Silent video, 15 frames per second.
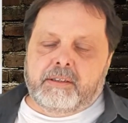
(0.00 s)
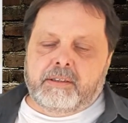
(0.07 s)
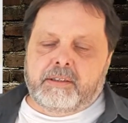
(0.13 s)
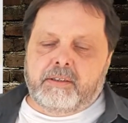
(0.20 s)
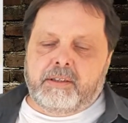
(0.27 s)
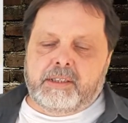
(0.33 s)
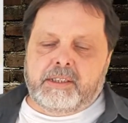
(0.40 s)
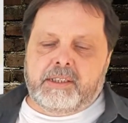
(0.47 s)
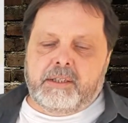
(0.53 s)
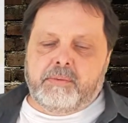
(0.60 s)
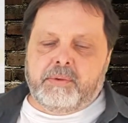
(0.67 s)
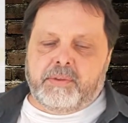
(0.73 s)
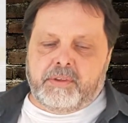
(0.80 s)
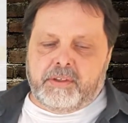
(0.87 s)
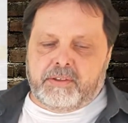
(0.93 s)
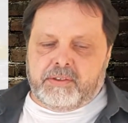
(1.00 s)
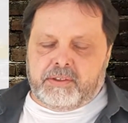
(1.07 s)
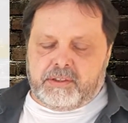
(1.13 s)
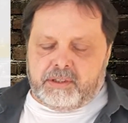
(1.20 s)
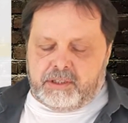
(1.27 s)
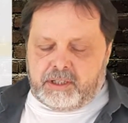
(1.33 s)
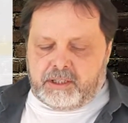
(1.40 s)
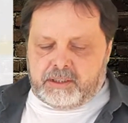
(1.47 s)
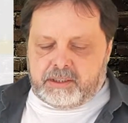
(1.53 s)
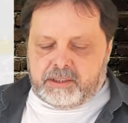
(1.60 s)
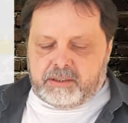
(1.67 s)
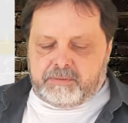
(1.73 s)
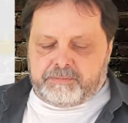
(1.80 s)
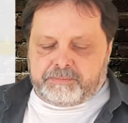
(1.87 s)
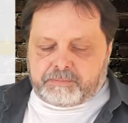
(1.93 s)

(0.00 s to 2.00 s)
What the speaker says: So let's see what this does.